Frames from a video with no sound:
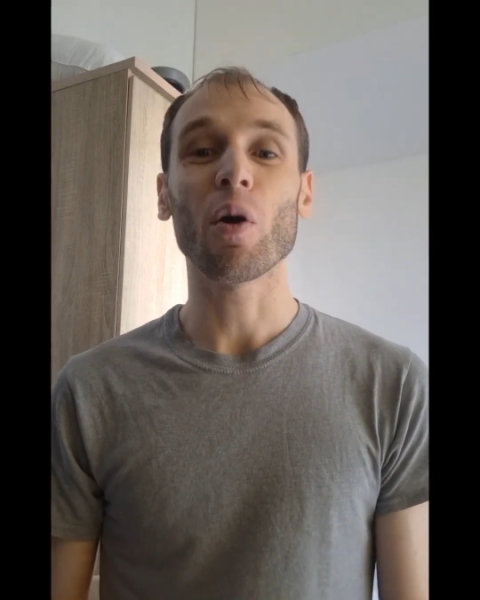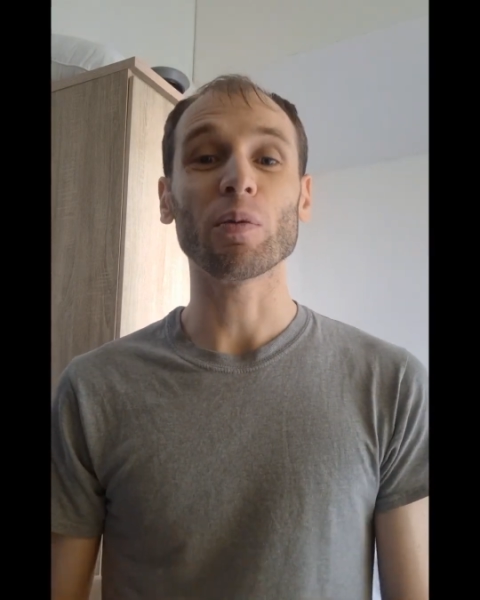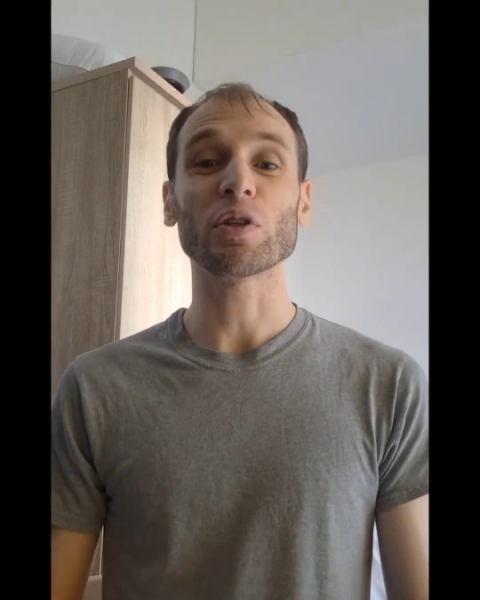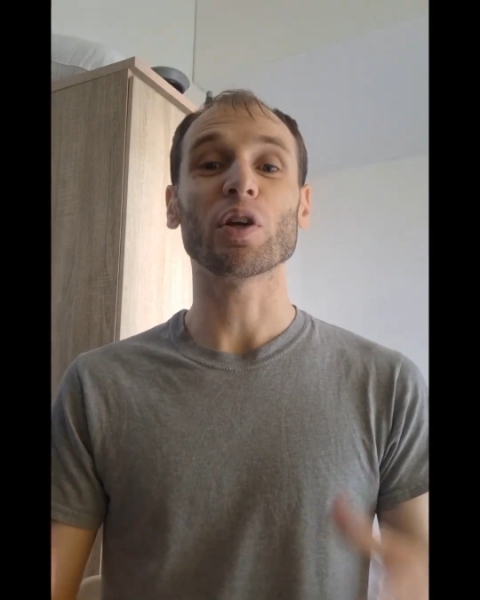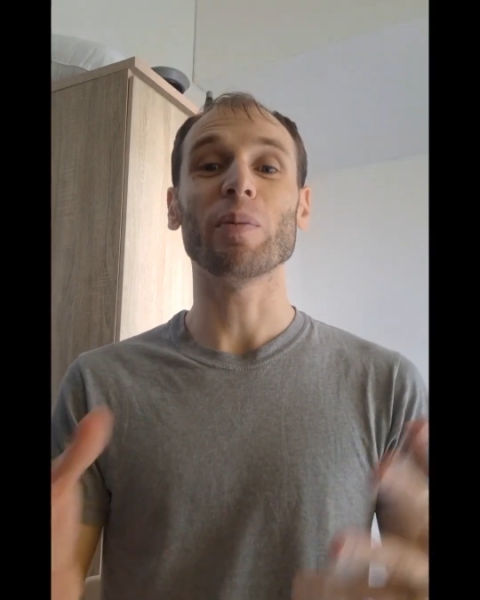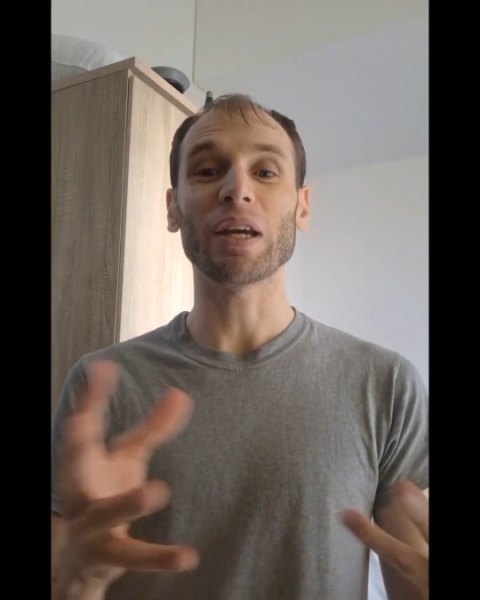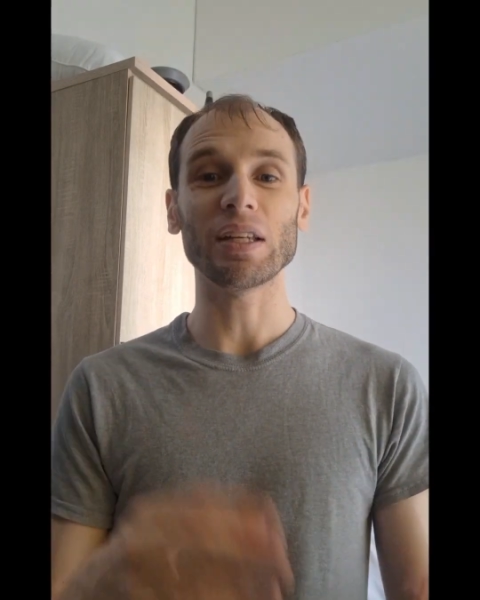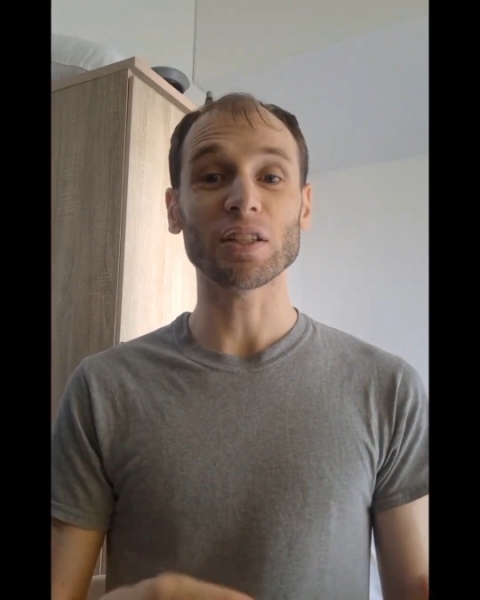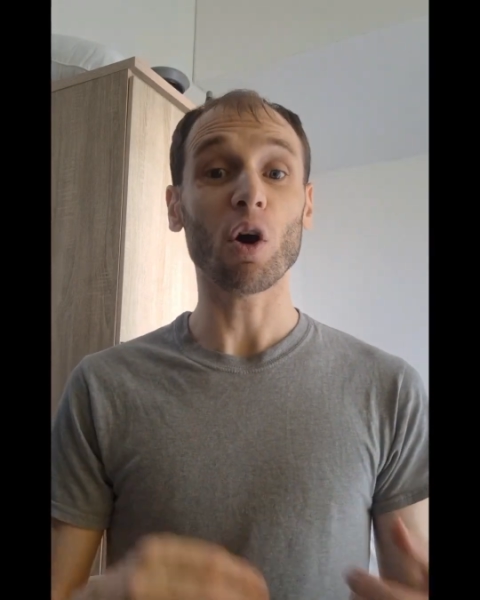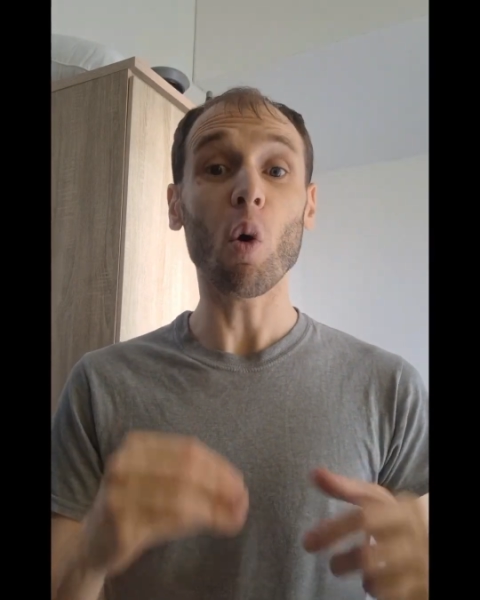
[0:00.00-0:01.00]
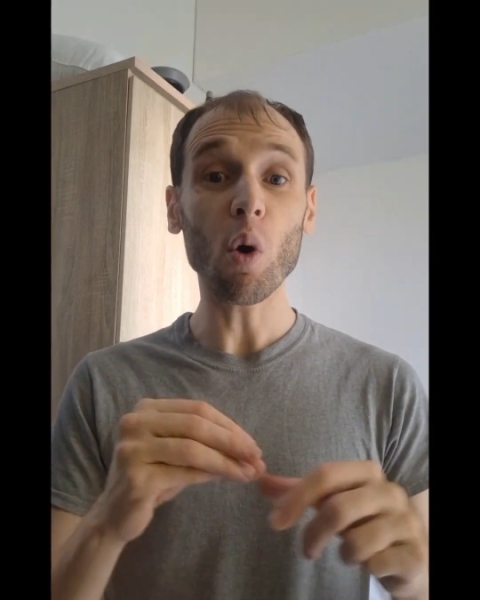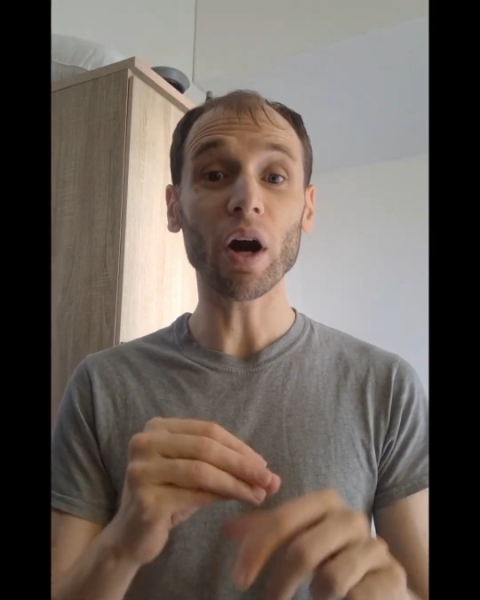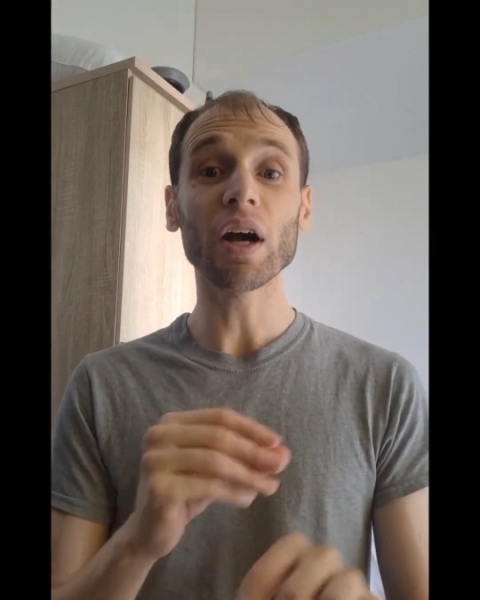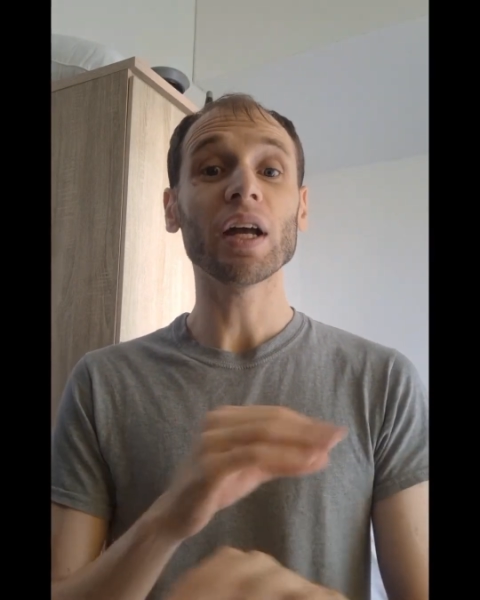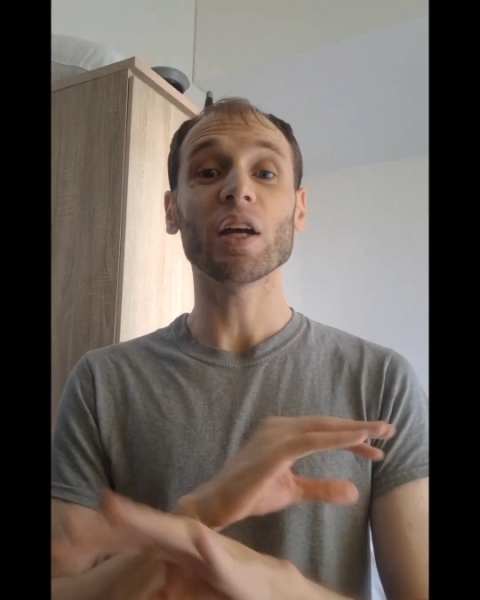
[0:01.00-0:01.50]
or I'm just going to make it easier.
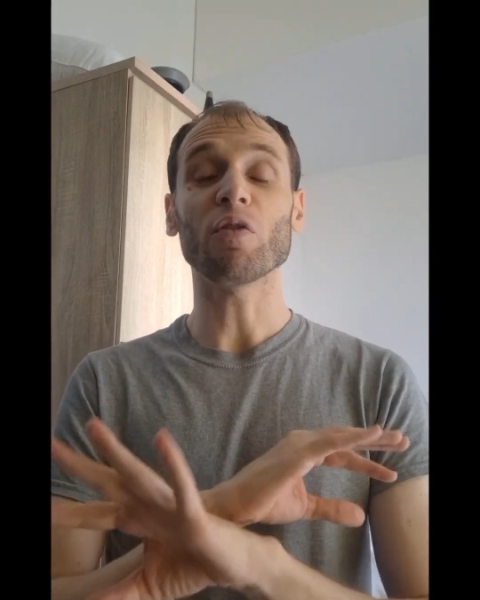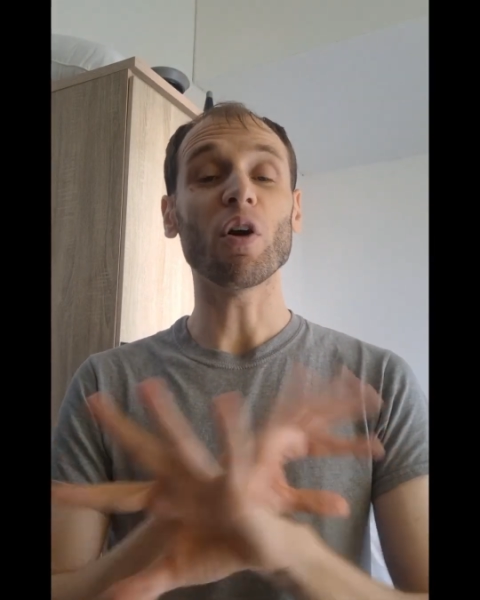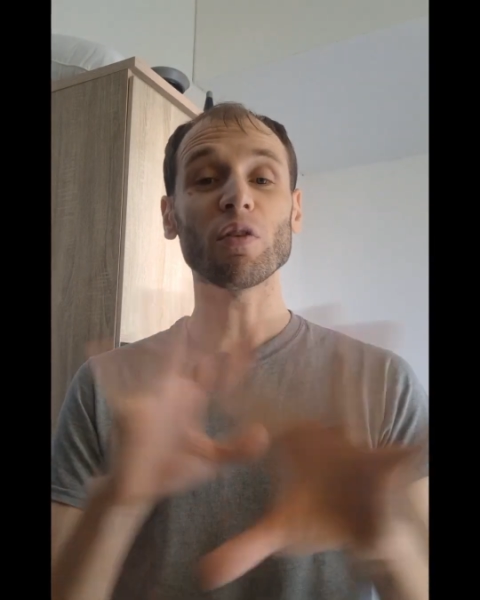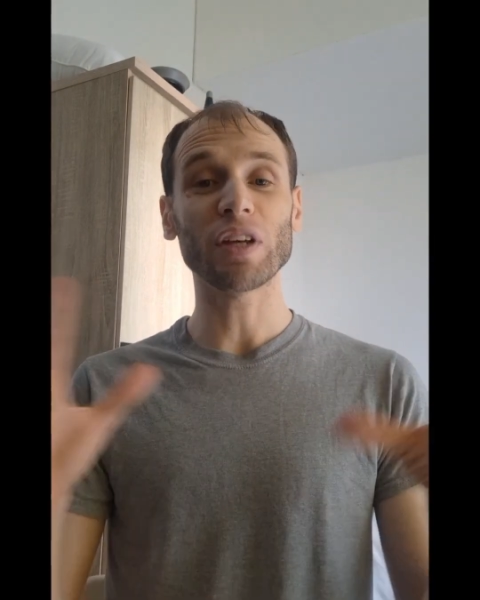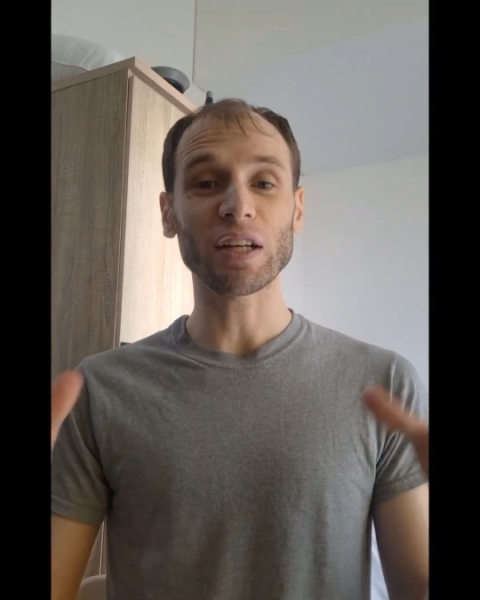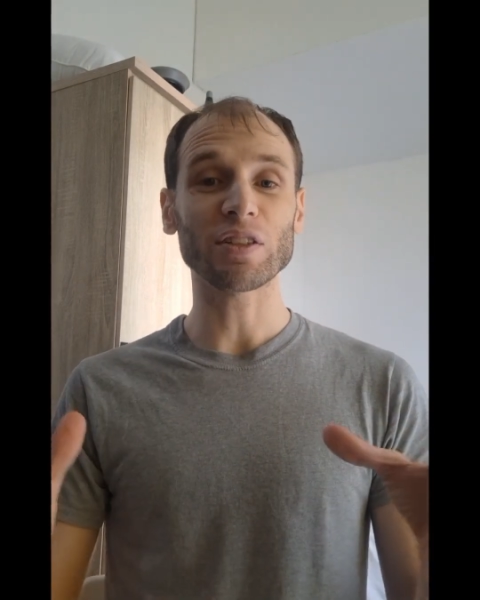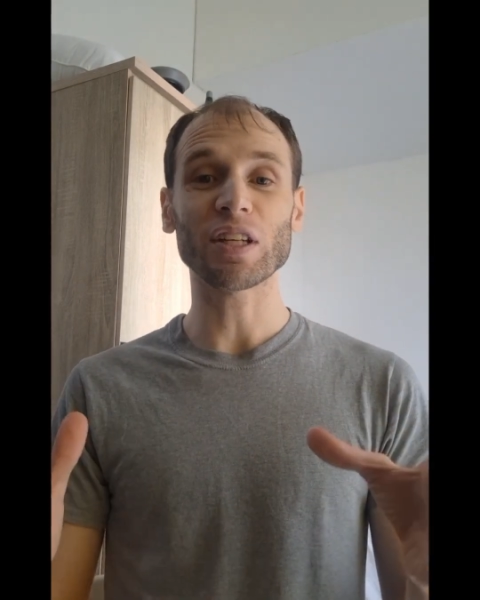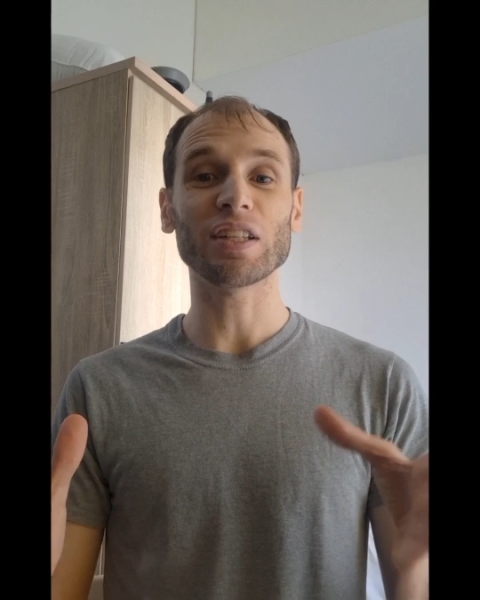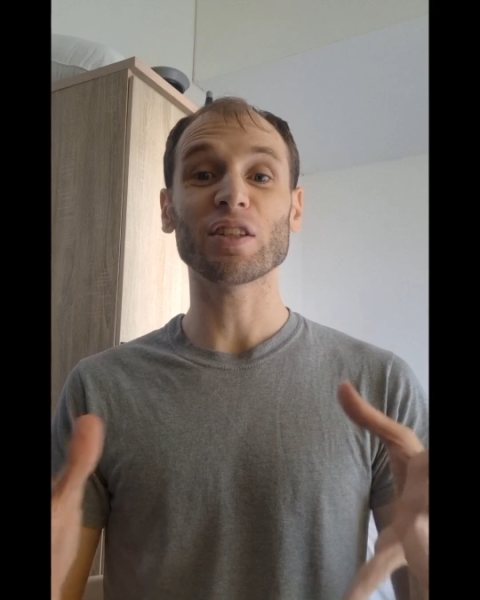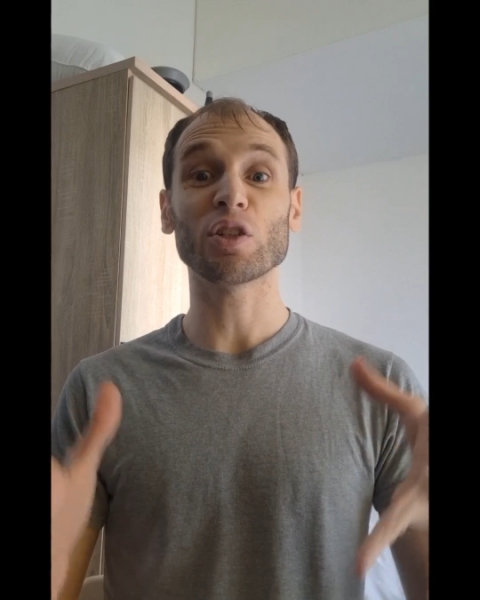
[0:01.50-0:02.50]
Or if all of the exercises